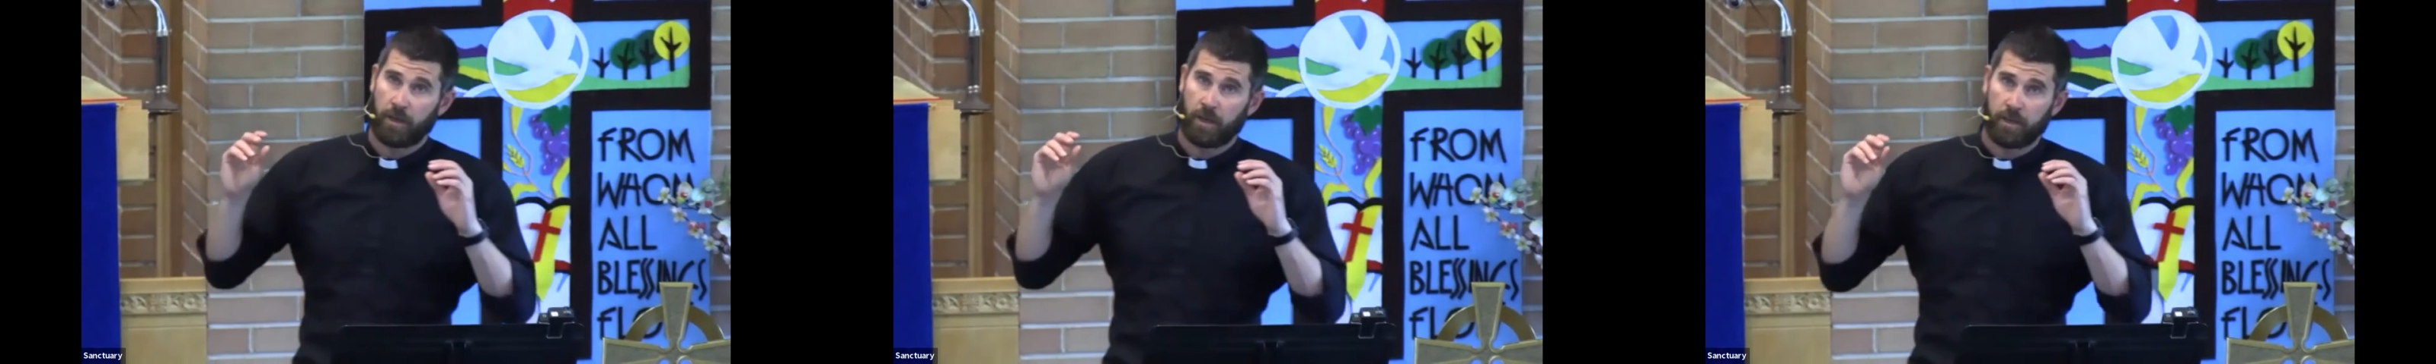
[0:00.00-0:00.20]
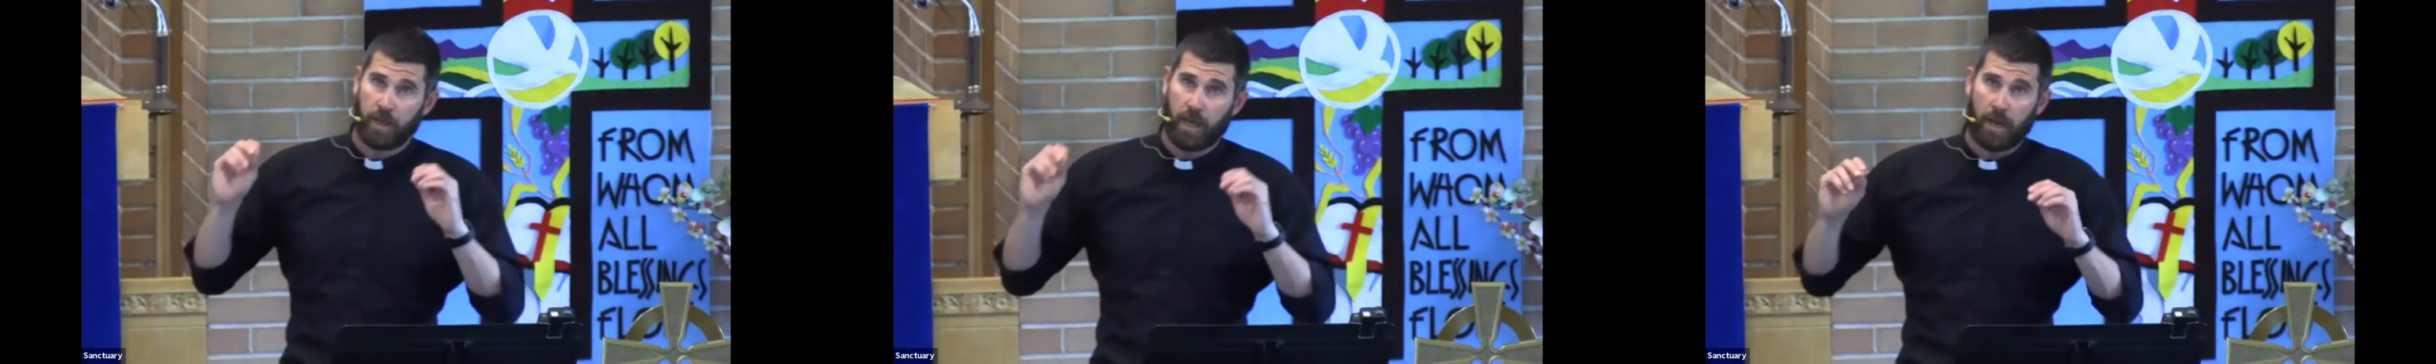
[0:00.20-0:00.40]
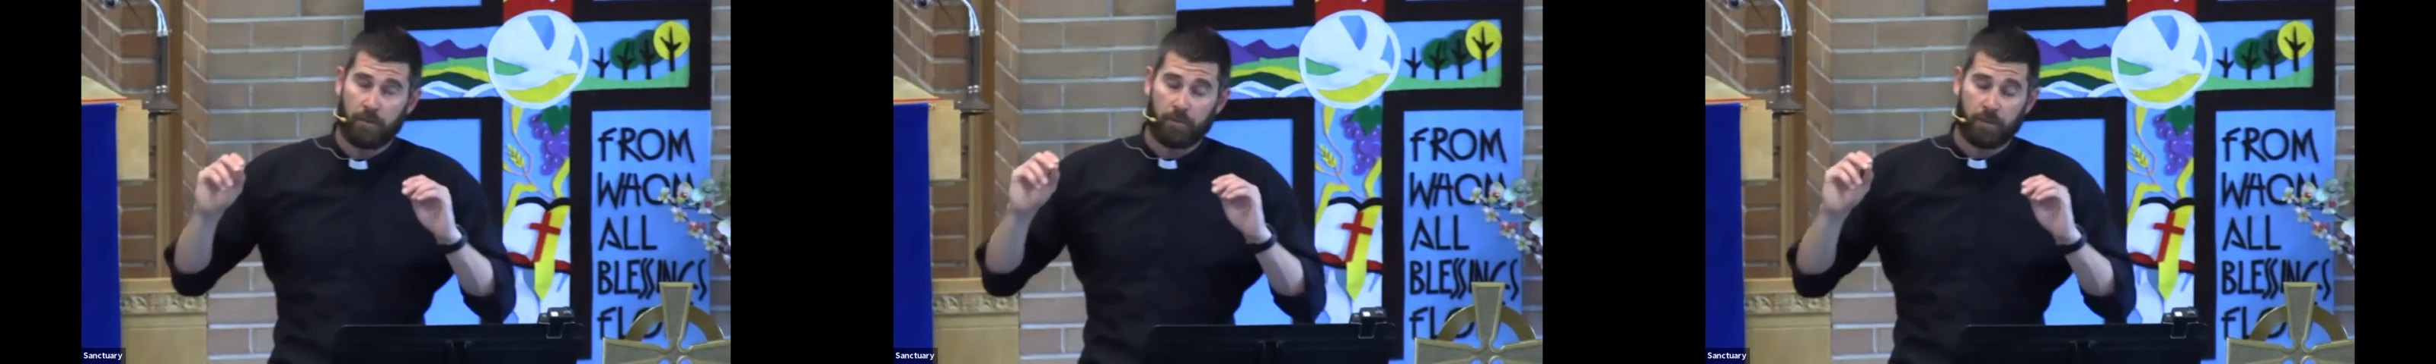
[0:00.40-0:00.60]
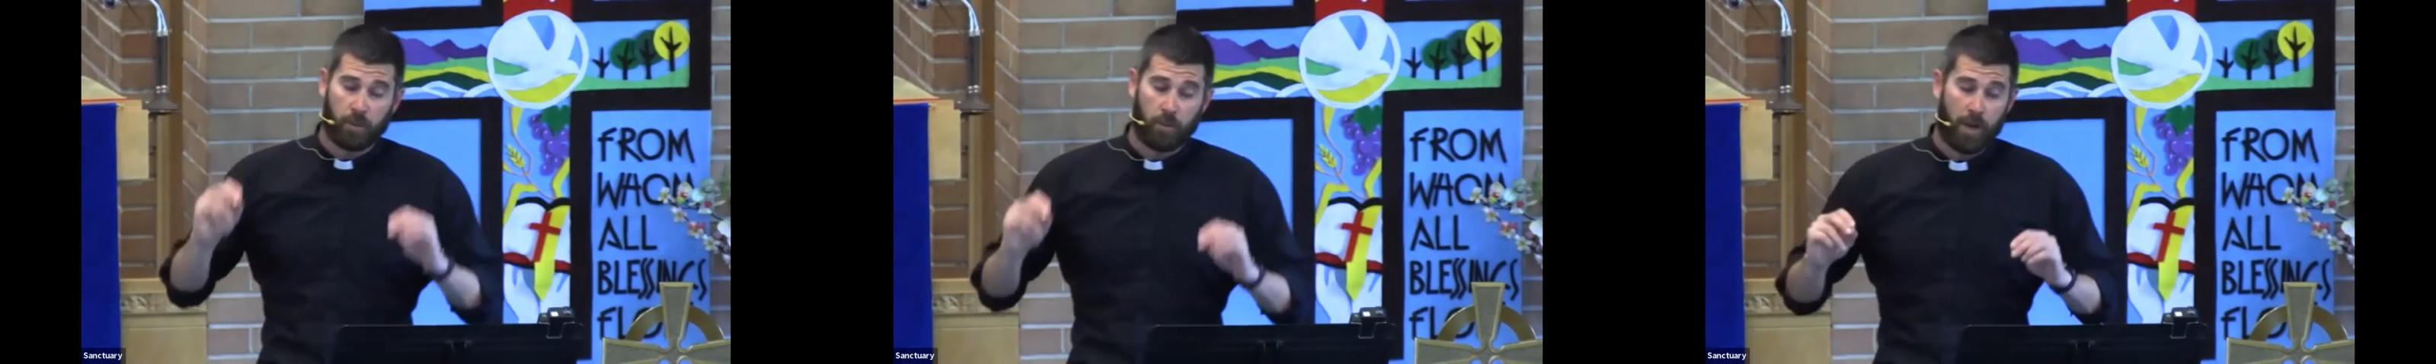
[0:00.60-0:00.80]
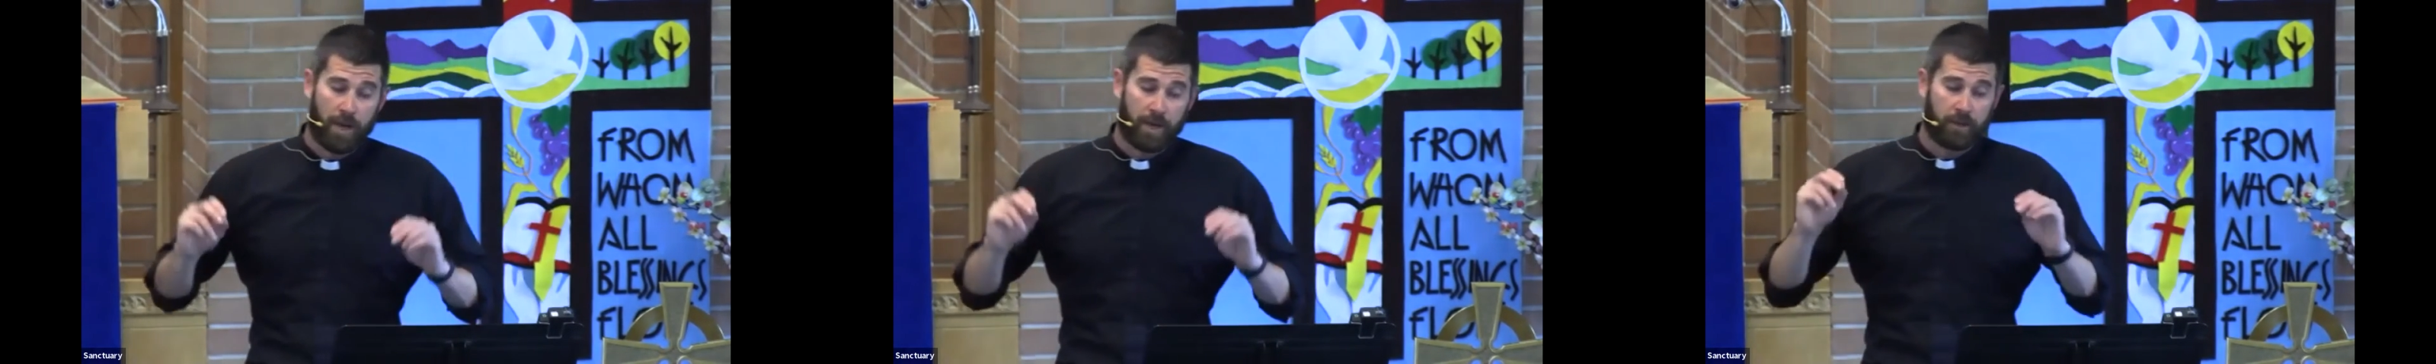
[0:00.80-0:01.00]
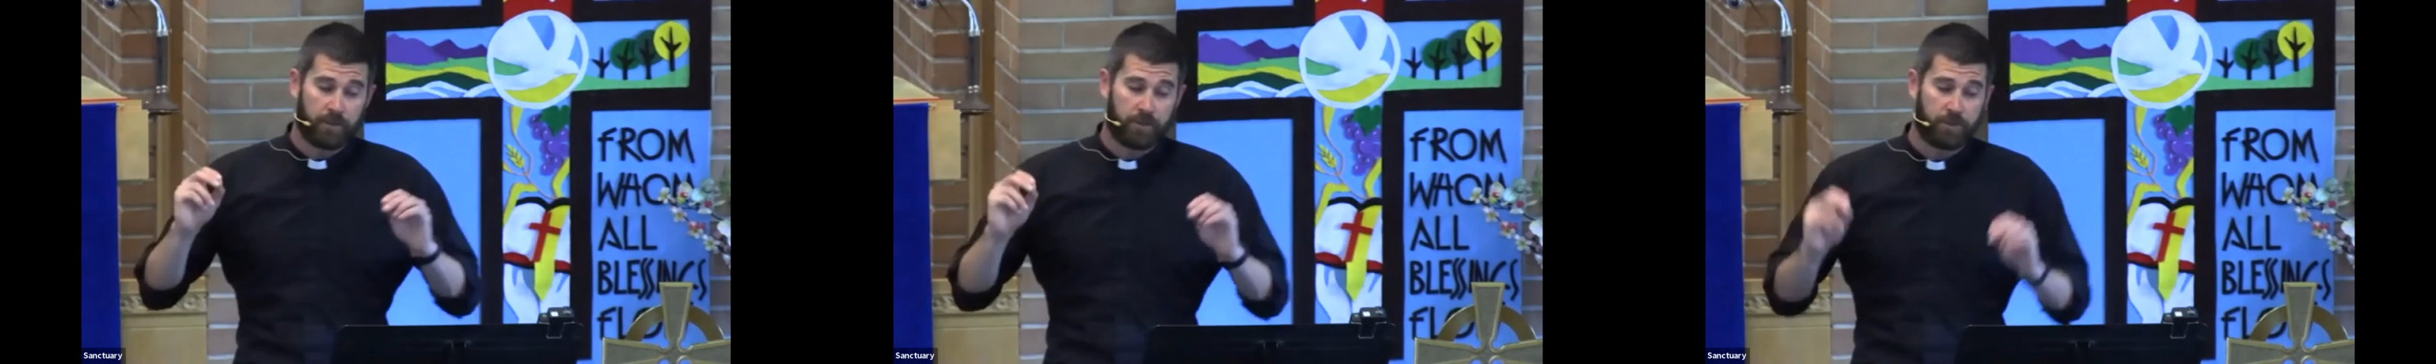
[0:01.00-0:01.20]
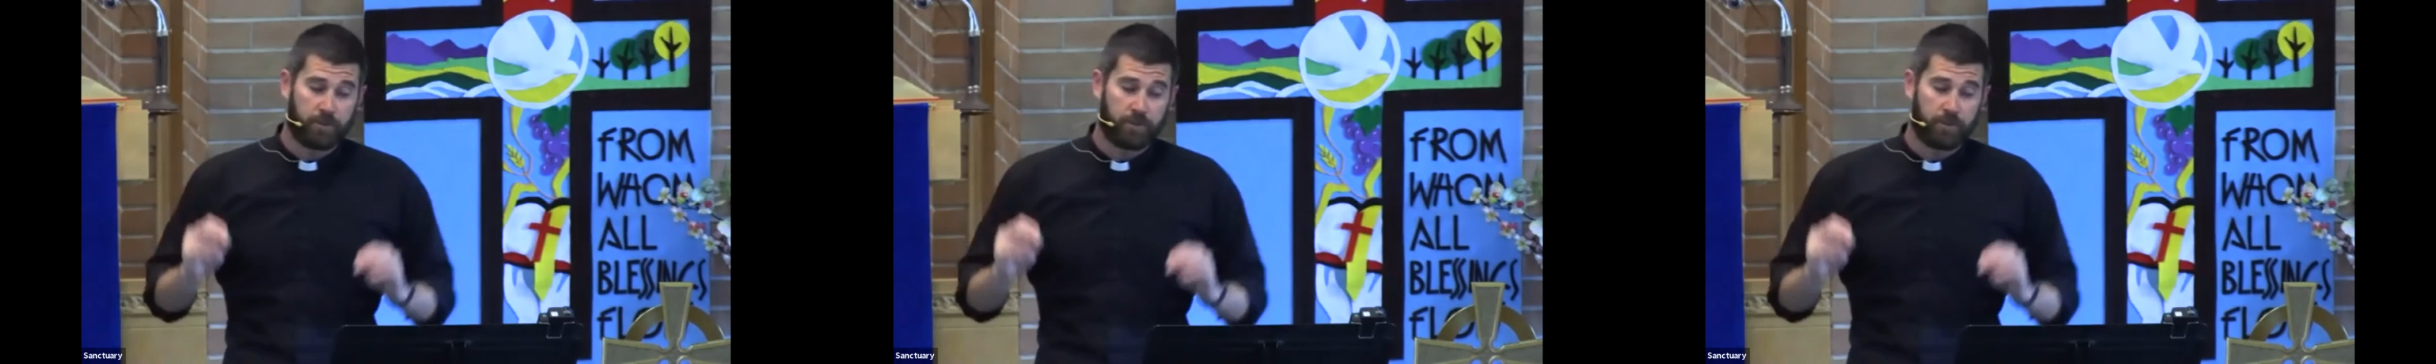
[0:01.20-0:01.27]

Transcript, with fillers: are not required